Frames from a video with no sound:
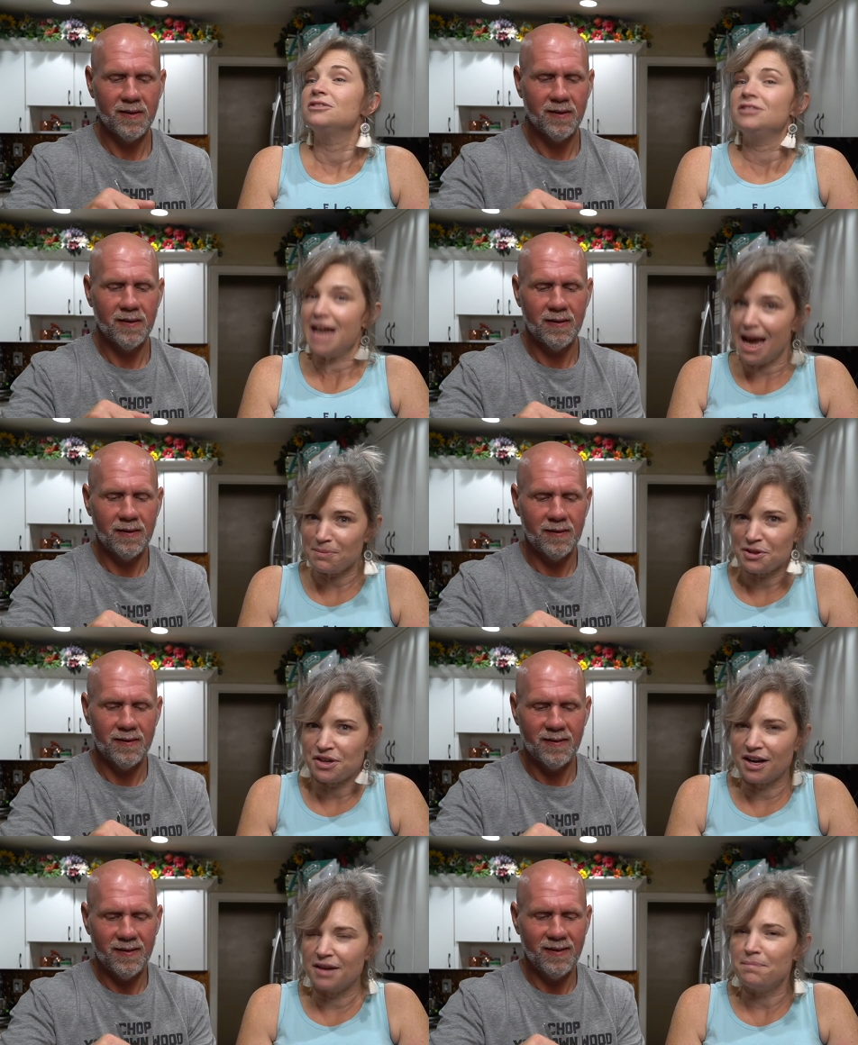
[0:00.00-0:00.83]

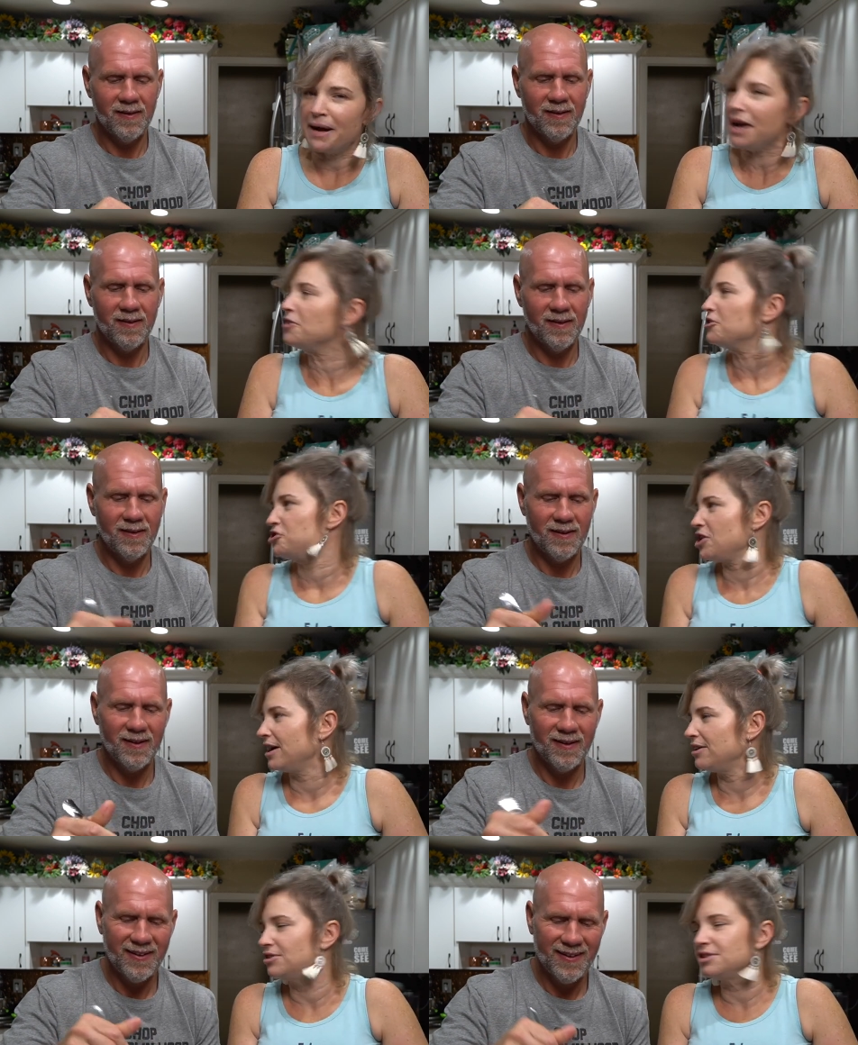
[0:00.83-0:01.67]
Speaker 1: Tabitha, my other
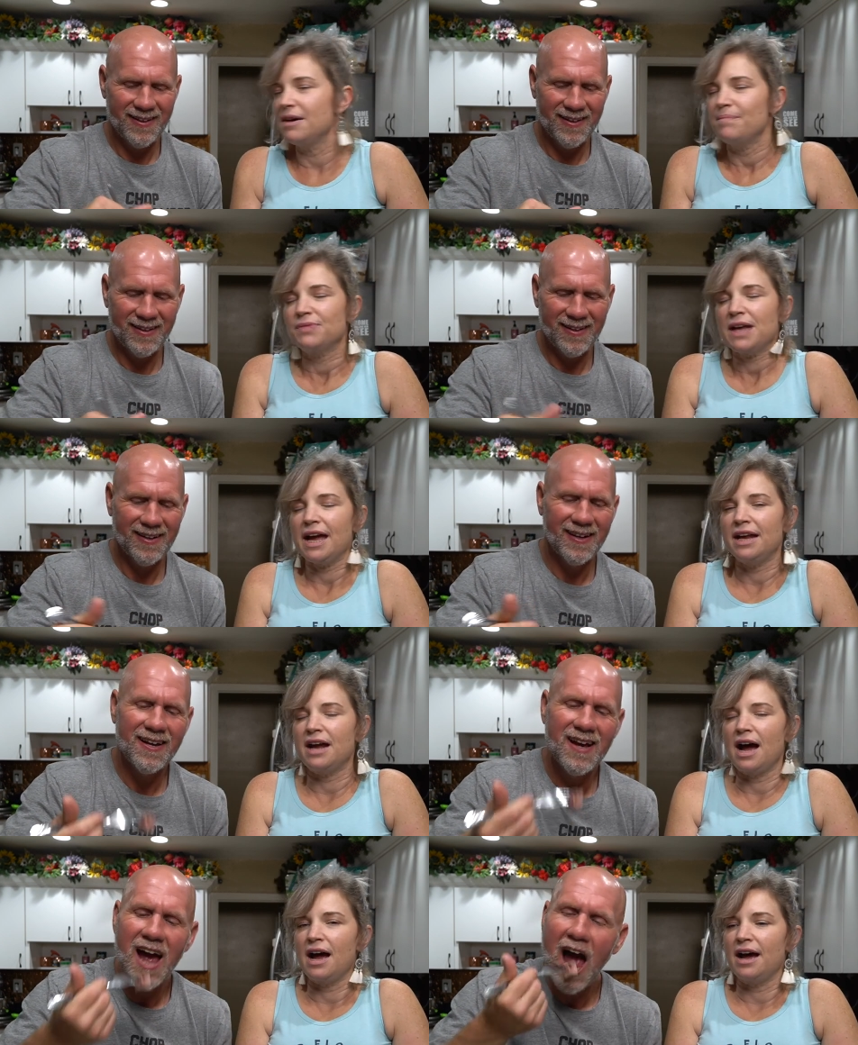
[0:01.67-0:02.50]
child,
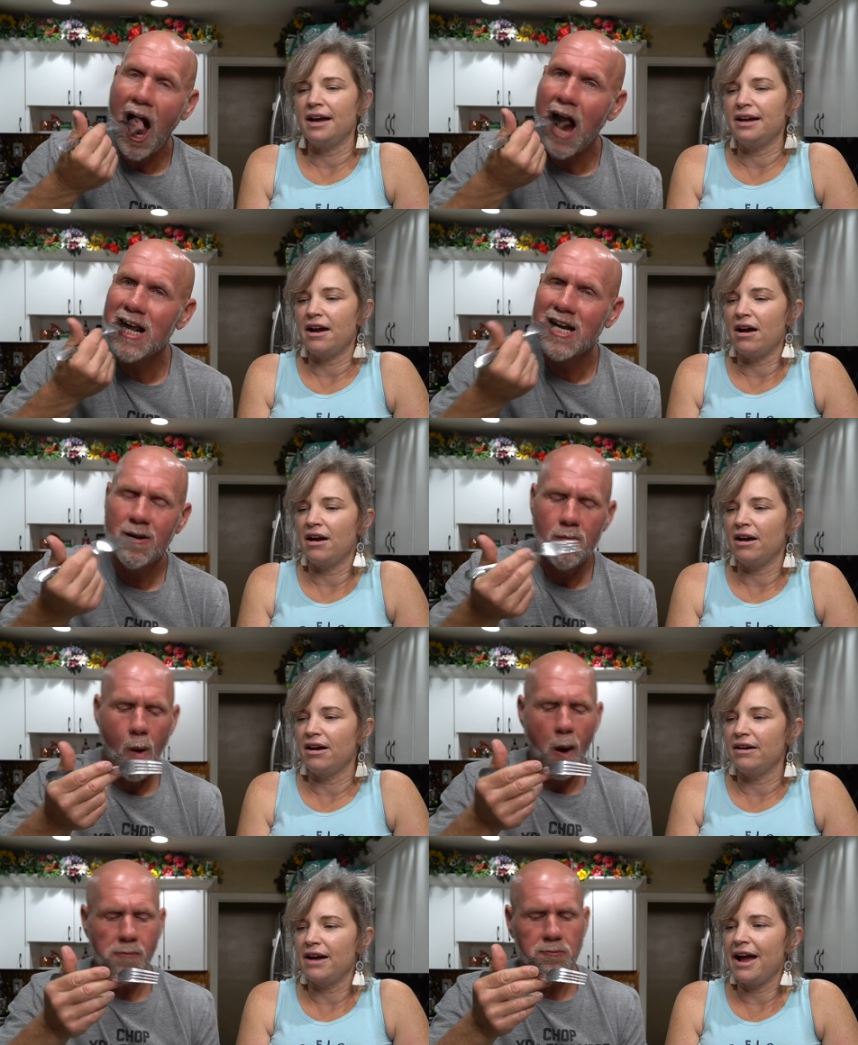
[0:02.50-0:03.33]
and
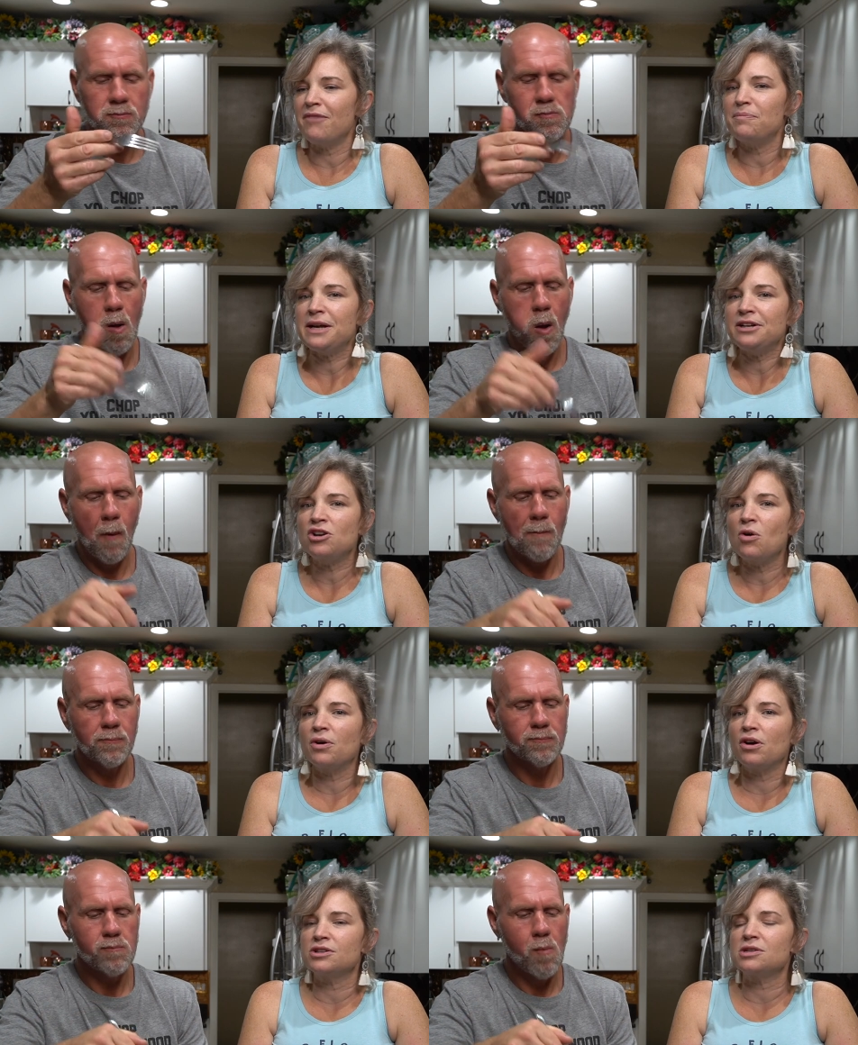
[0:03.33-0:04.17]
I have been
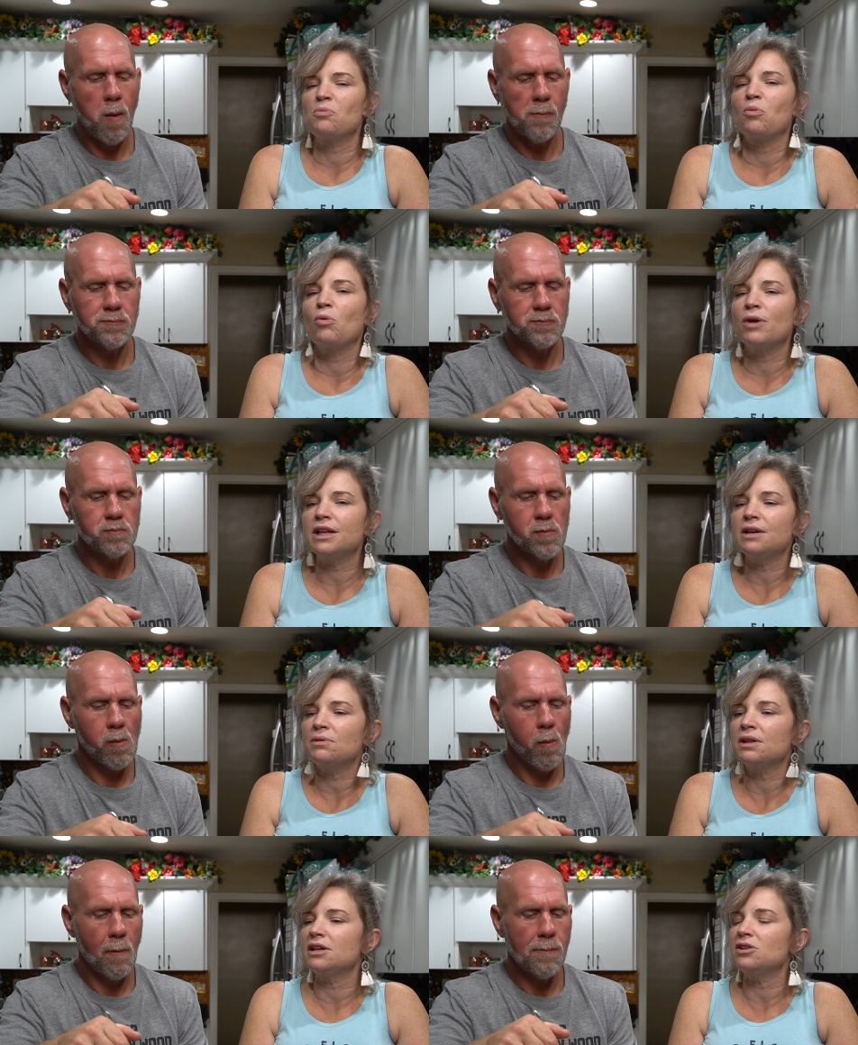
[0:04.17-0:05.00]
going on some really,
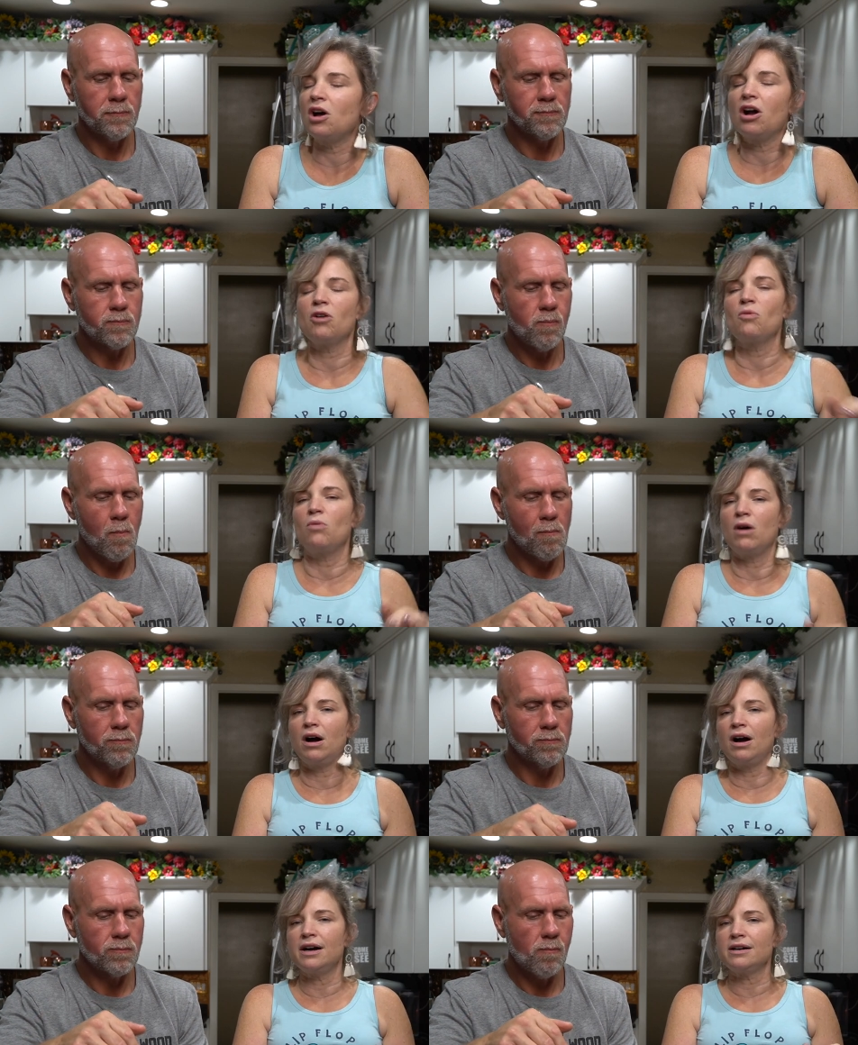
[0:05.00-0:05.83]
really long
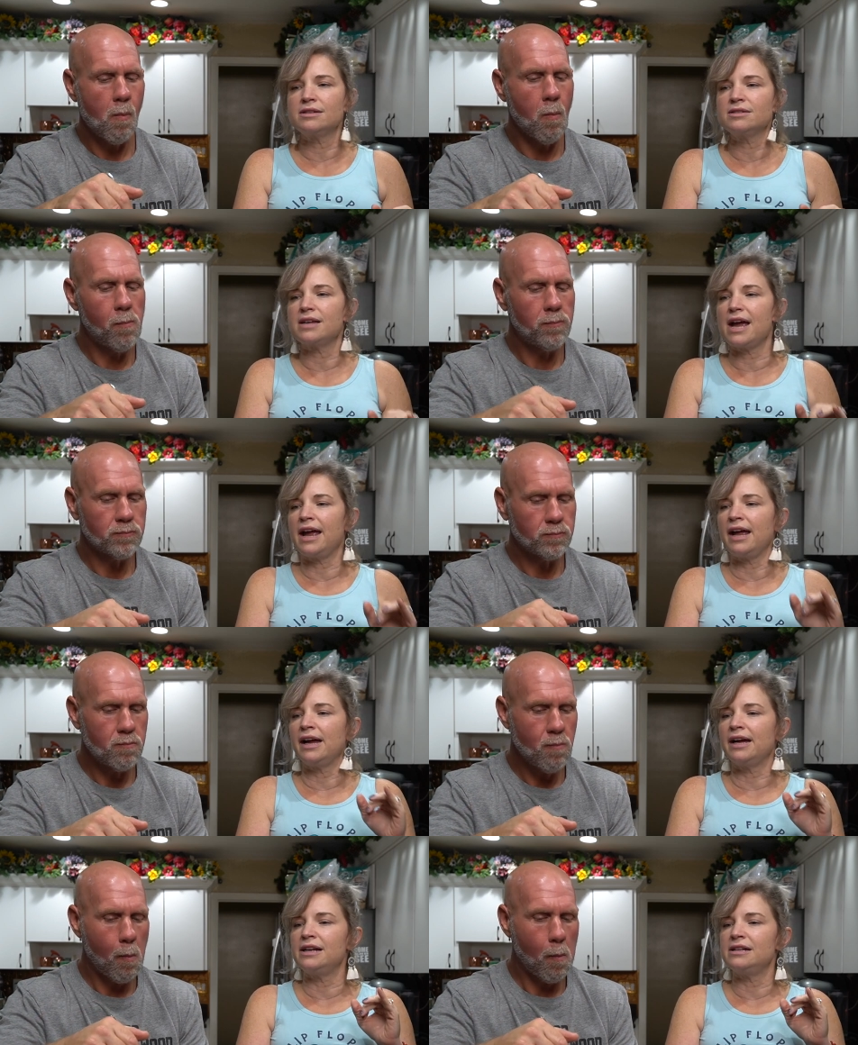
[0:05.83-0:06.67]
walks,
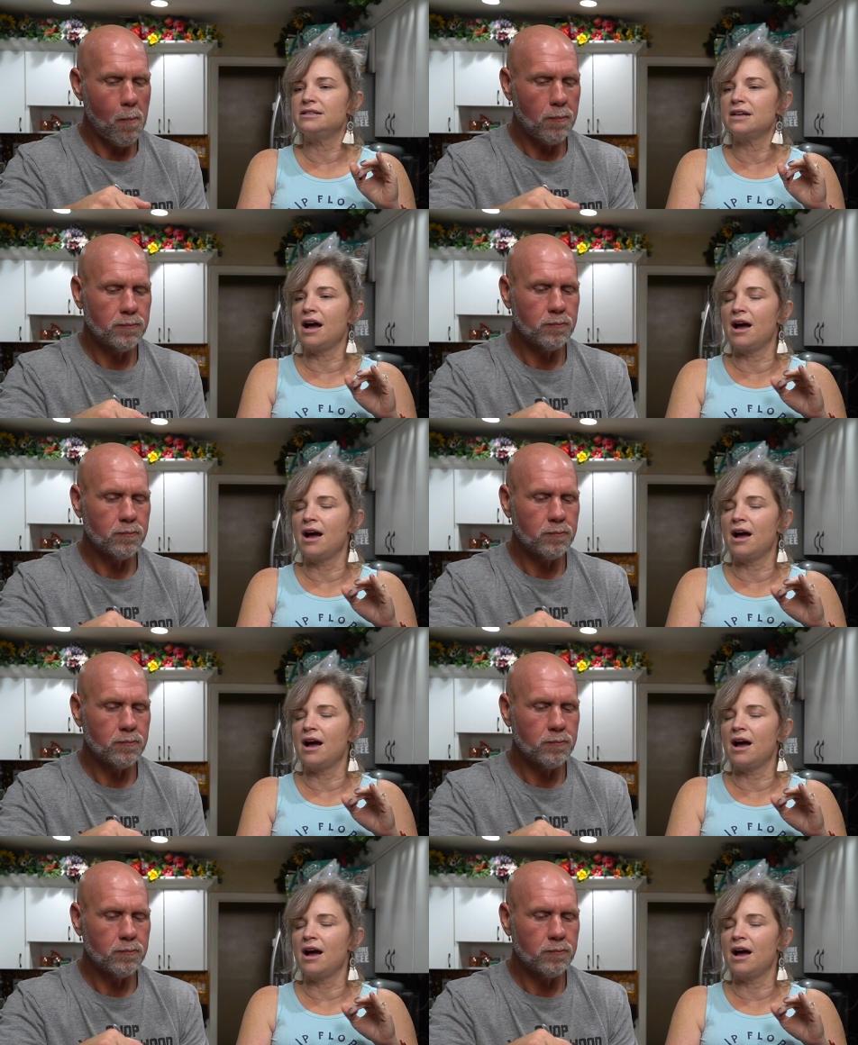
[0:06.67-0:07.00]
and